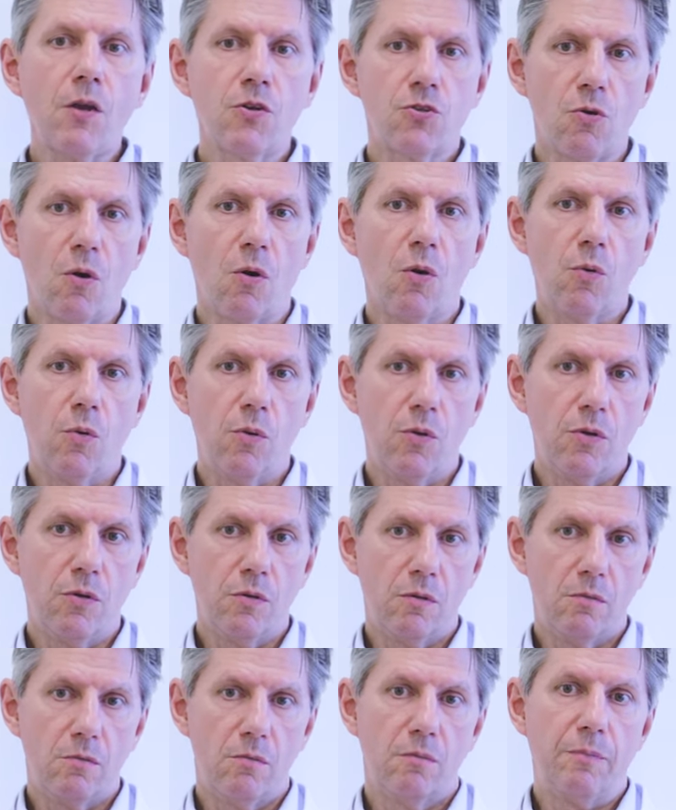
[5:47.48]
So
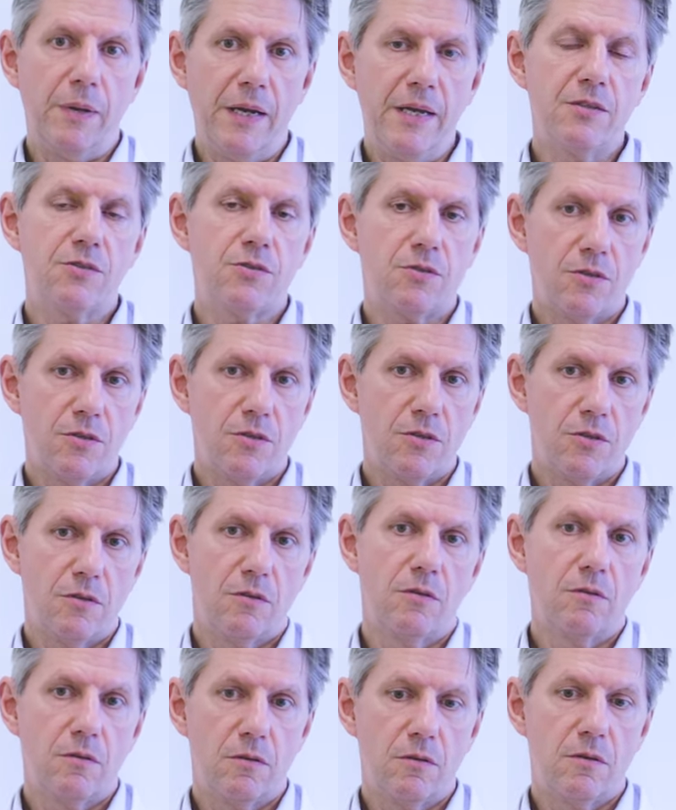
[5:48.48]
please
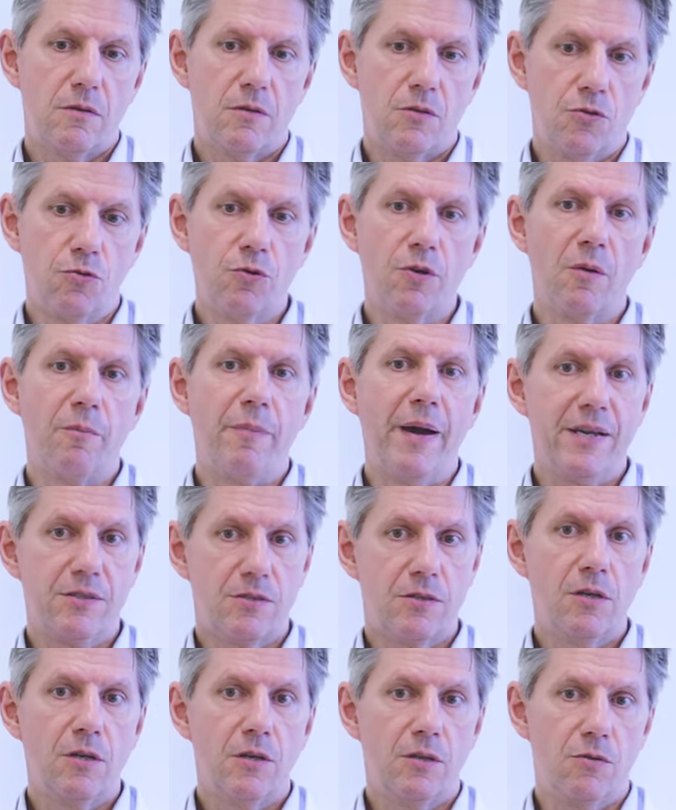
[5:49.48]
do your
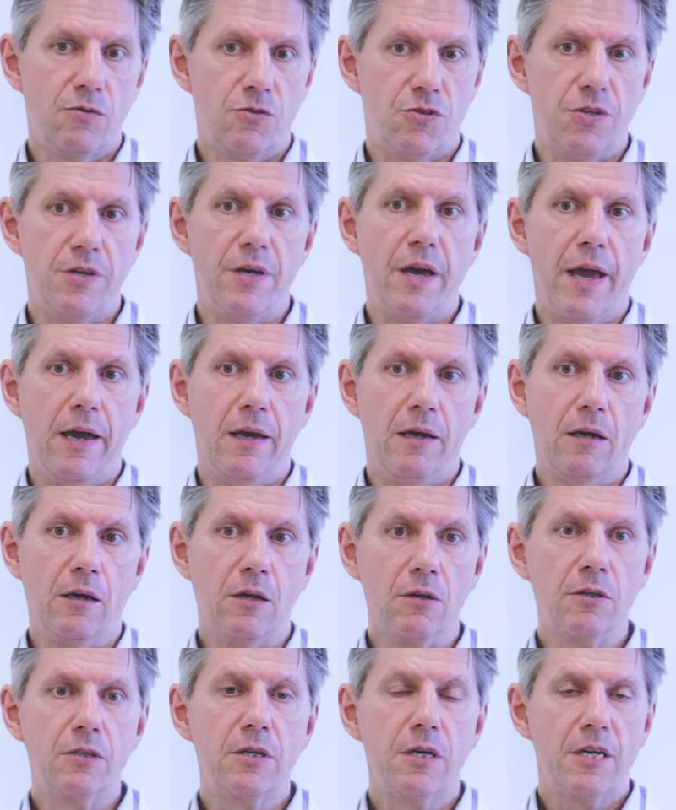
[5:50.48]
best to see a
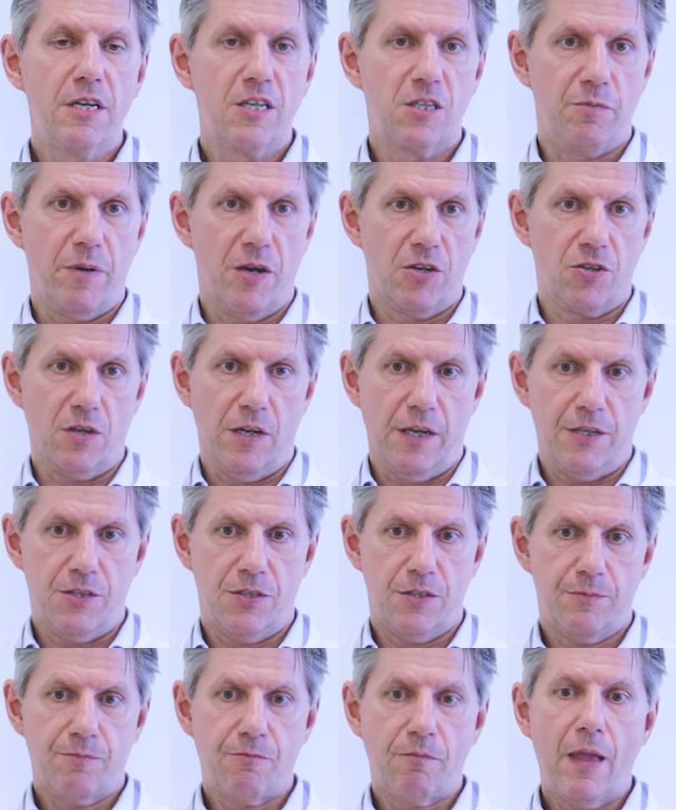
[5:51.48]
good
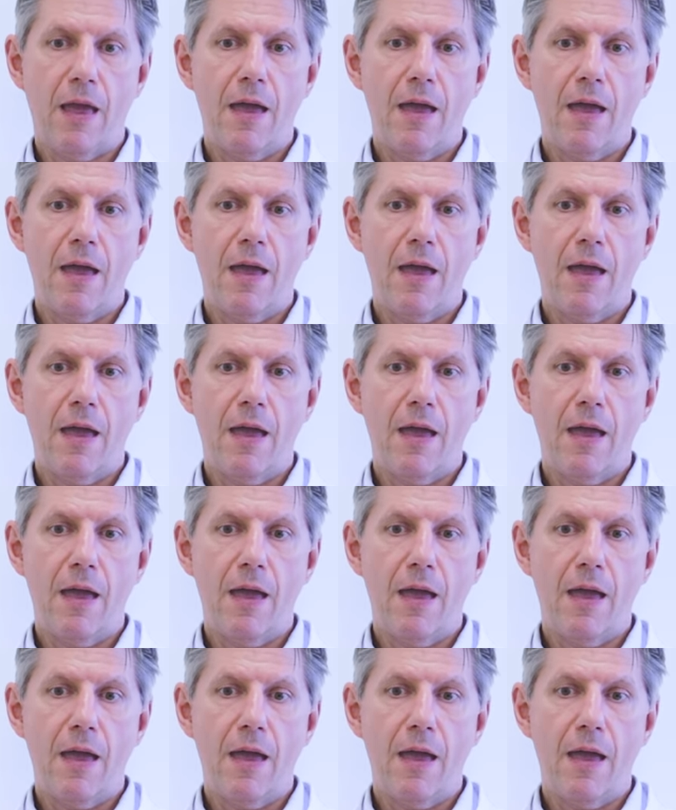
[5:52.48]
specialist.